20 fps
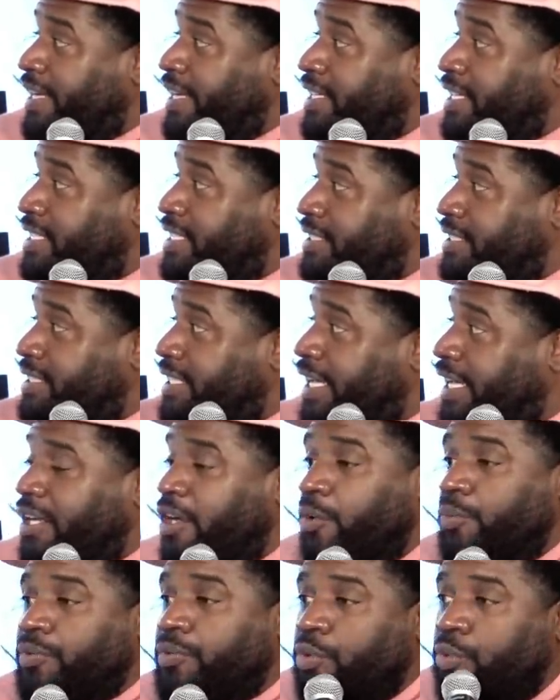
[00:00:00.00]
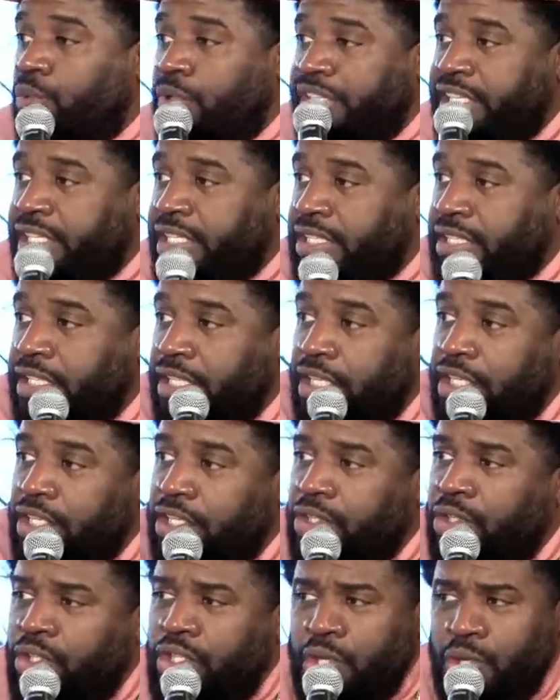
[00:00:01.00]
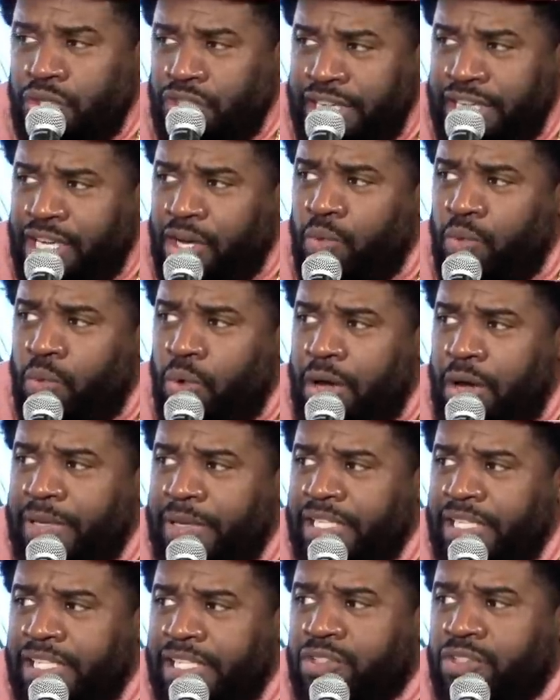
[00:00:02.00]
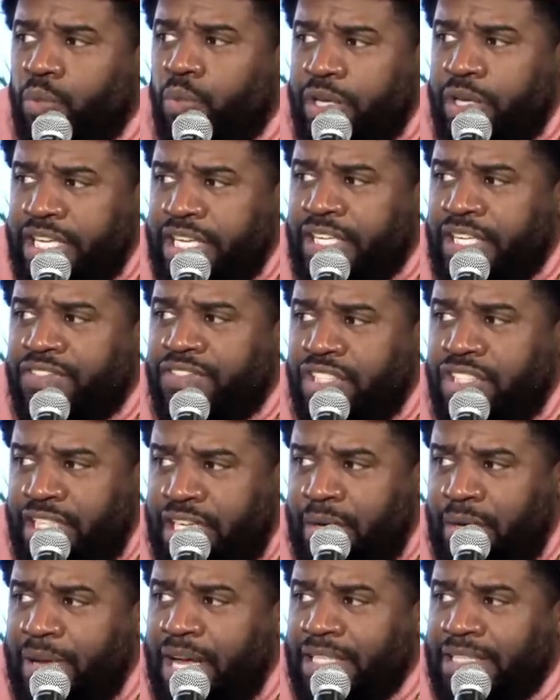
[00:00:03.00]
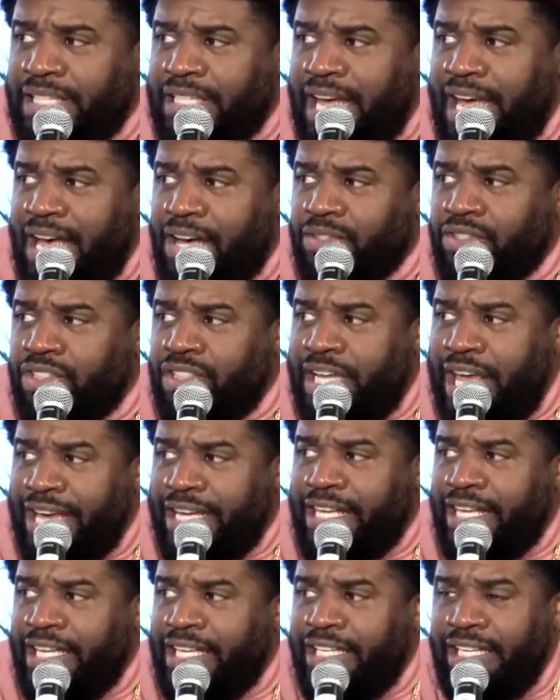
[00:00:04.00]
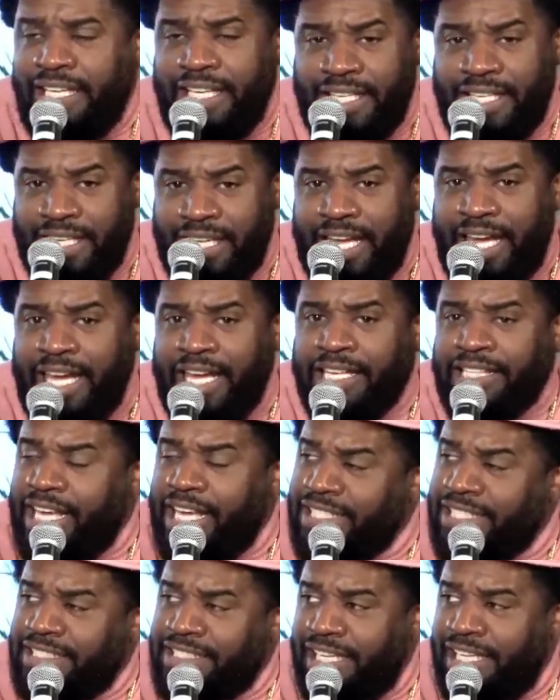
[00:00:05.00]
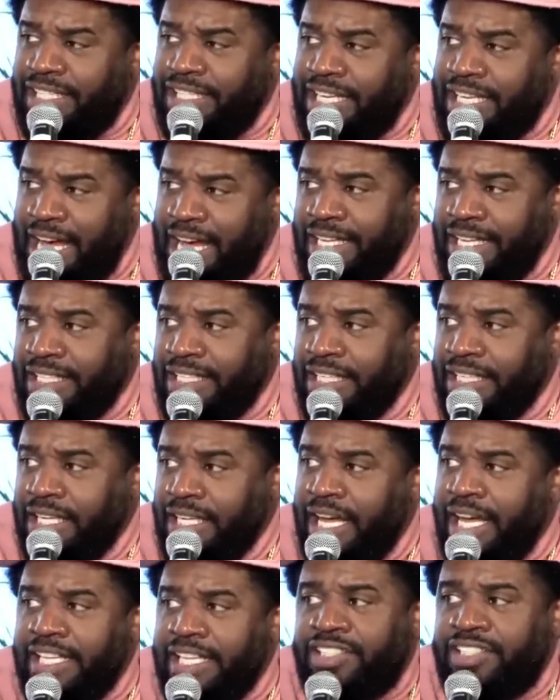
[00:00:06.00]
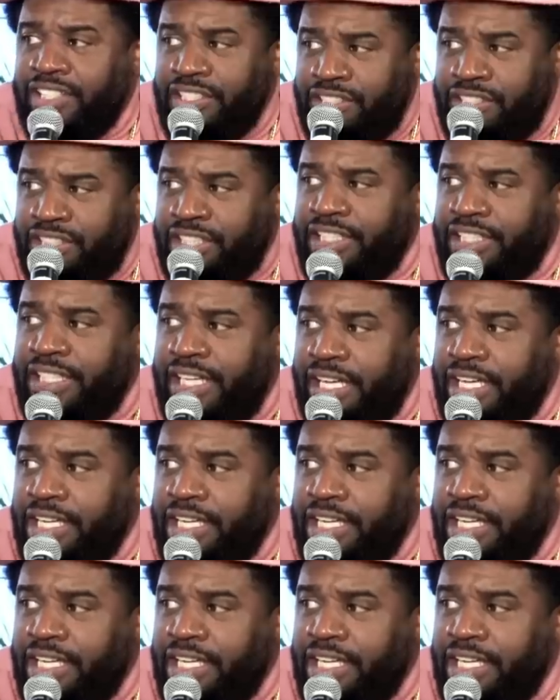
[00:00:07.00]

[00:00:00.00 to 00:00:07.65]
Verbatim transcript: and readiness to help, help the weak. weak. Do you think a woman is weak if she come out the house naked and then the air catcher at night and she's